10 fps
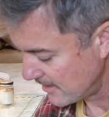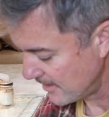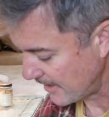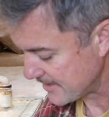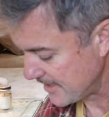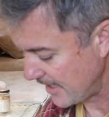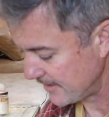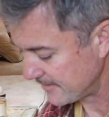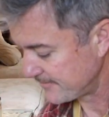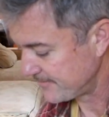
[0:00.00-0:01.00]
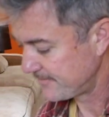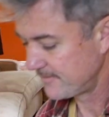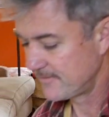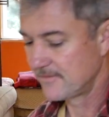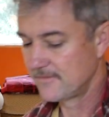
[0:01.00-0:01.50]
that's it.
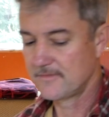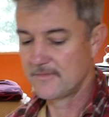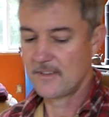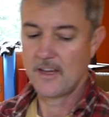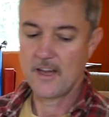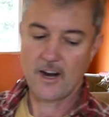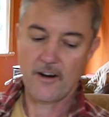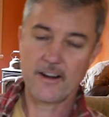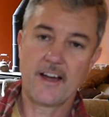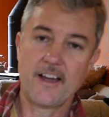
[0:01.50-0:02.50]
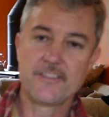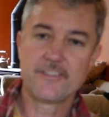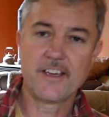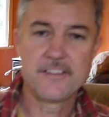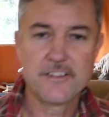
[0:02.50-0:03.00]
All right, guys,
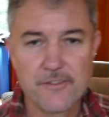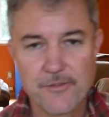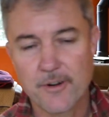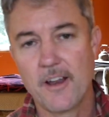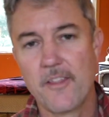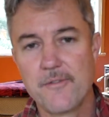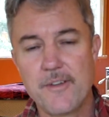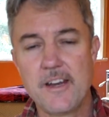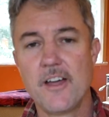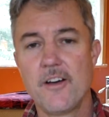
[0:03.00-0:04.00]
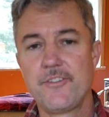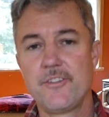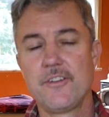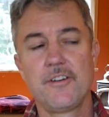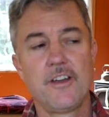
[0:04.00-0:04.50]
stay tuned for another video
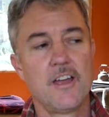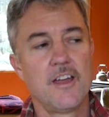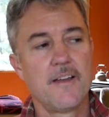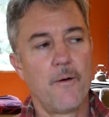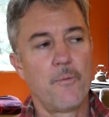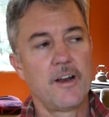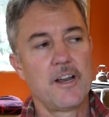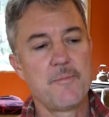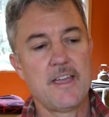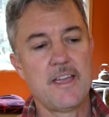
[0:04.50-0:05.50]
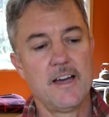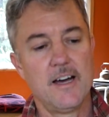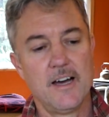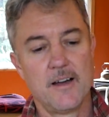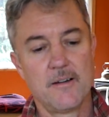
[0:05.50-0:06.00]
soon. We're going to be
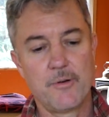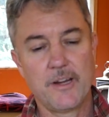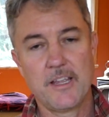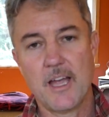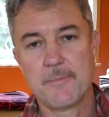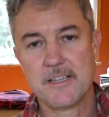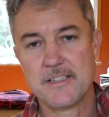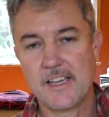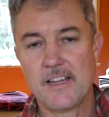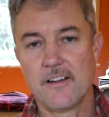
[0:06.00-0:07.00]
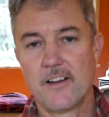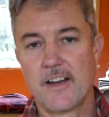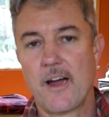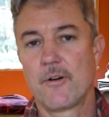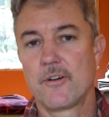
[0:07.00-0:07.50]
bringing you up to date on
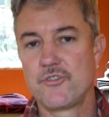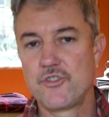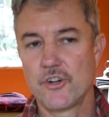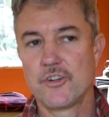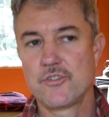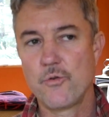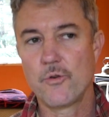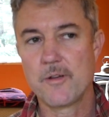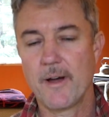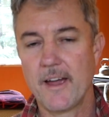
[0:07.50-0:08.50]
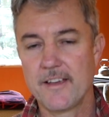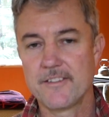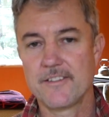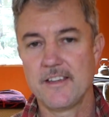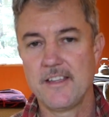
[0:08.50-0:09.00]
our dirt touring
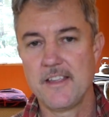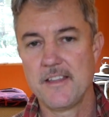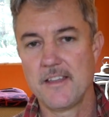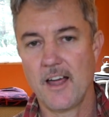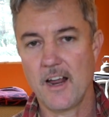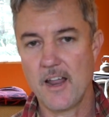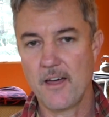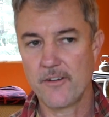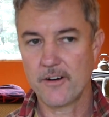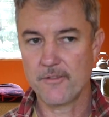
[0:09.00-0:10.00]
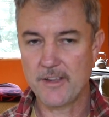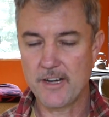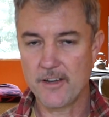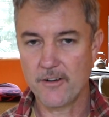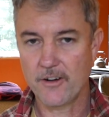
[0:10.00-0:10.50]
bikes in another
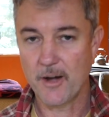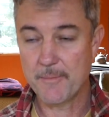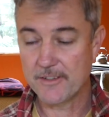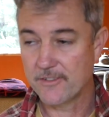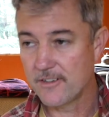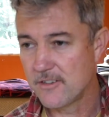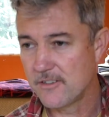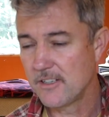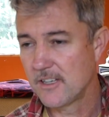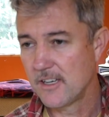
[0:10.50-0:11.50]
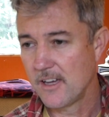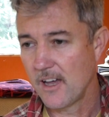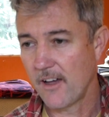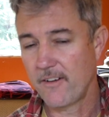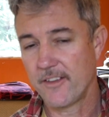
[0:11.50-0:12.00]
video coming soon.
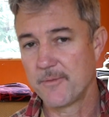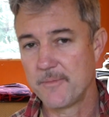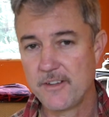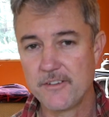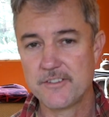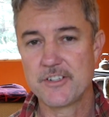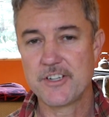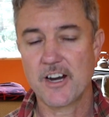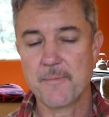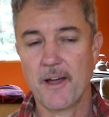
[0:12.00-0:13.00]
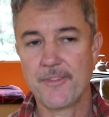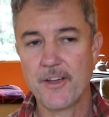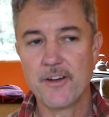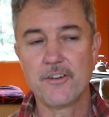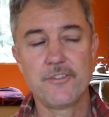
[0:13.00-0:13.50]
I've got some news to share about
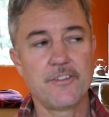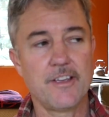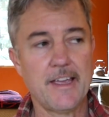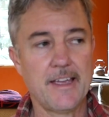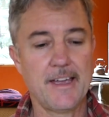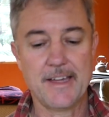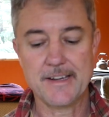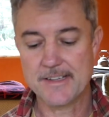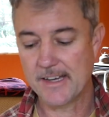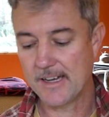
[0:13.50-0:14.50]
those and